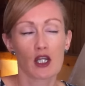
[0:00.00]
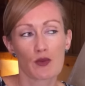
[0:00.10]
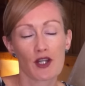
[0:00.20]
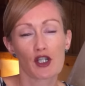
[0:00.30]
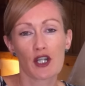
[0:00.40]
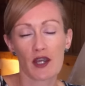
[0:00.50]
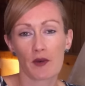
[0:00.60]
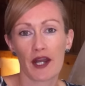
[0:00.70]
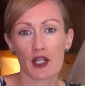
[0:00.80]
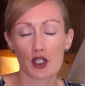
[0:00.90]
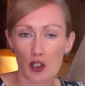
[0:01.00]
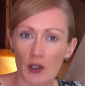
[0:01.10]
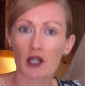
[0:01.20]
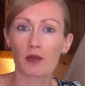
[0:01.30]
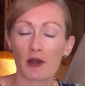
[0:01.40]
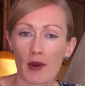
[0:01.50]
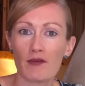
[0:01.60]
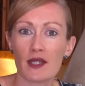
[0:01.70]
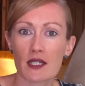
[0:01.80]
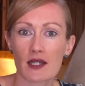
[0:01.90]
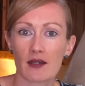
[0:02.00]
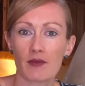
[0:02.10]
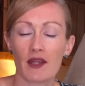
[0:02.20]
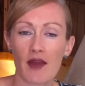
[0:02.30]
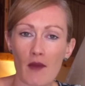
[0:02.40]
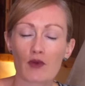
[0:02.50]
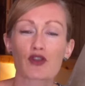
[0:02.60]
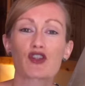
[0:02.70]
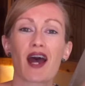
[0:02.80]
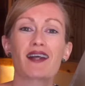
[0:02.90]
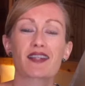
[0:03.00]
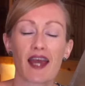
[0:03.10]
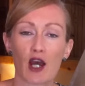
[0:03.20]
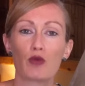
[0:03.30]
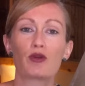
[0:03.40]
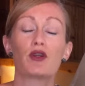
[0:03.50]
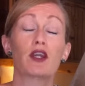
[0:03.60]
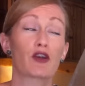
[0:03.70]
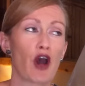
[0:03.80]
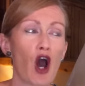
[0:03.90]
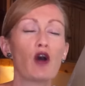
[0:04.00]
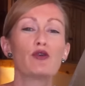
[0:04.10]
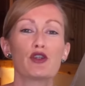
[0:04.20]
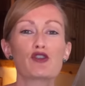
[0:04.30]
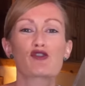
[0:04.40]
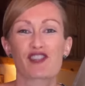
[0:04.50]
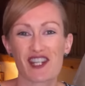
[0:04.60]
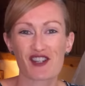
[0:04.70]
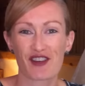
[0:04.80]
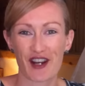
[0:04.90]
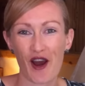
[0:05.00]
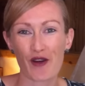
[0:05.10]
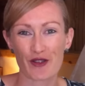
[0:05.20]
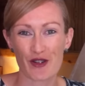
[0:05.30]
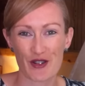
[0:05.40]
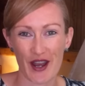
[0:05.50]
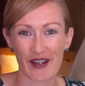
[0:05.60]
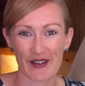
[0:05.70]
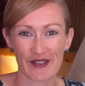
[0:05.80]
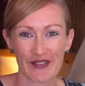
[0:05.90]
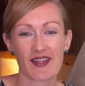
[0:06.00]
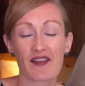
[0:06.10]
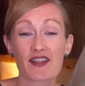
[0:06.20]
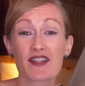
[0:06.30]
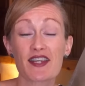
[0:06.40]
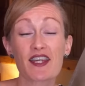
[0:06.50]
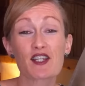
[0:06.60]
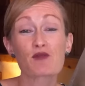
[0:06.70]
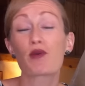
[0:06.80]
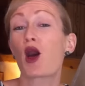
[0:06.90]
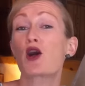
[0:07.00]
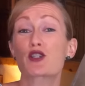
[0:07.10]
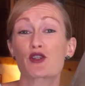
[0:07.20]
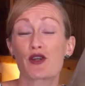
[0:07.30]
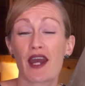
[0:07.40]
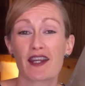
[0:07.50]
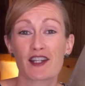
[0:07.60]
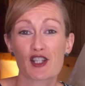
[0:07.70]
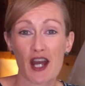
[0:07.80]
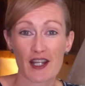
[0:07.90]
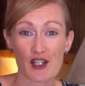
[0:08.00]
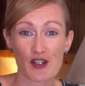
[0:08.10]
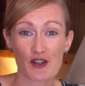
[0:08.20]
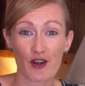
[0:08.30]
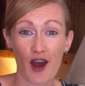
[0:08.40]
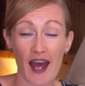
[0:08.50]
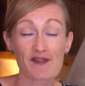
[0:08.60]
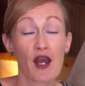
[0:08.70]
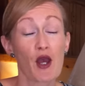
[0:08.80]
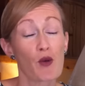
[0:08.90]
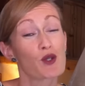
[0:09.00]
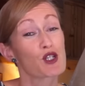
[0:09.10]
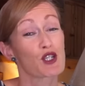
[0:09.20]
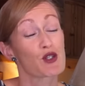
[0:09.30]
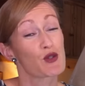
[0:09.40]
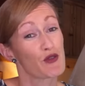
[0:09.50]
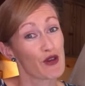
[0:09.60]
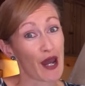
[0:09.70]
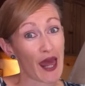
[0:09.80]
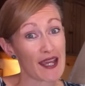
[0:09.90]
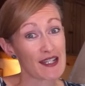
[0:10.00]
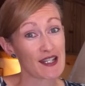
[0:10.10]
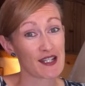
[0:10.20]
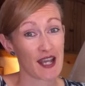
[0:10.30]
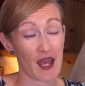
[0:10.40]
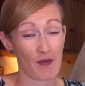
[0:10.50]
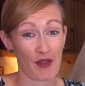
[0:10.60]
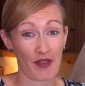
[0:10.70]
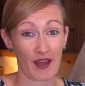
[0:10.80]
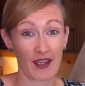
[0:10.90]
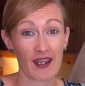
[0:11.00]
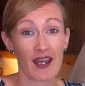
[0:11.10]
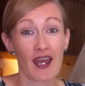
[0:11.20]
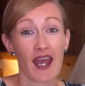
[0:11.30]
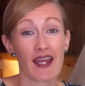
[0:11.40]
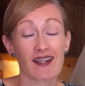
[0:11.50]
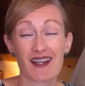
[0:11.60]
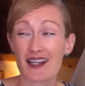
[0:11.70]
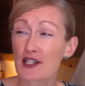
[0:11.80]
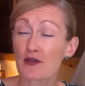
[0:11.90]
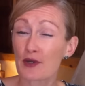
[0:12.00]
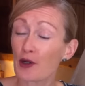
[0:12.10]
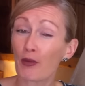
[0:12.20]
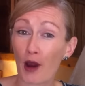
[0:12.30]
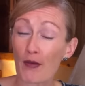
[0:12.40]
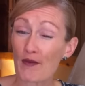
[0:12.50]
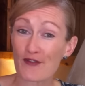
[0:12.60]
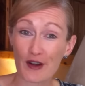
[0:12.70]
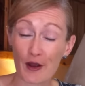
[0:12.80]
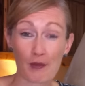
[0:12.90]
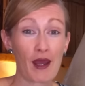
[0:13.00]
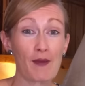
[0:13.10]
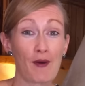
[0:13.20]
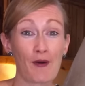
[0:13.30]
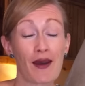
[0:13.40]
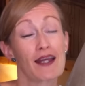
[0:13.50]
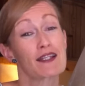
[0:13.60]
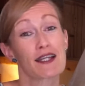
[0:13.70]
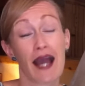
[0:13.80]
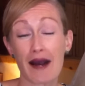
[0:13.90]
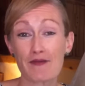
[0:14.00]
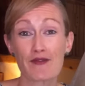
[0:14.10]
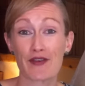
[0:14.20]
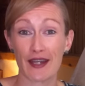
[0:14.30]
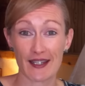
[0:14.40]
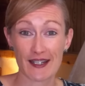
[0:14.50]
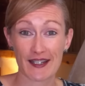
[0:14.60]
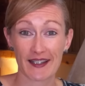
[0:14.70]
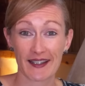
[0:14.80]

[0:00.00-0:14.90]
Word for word: Because once you take one action, you'll get a bit of momentum and that will start to help you get on a whole new trajectory and a whole new cycle. Now, the second block to creating change in your life, which is sort of related to apathy and is a real problem for a lot of people, is comfort.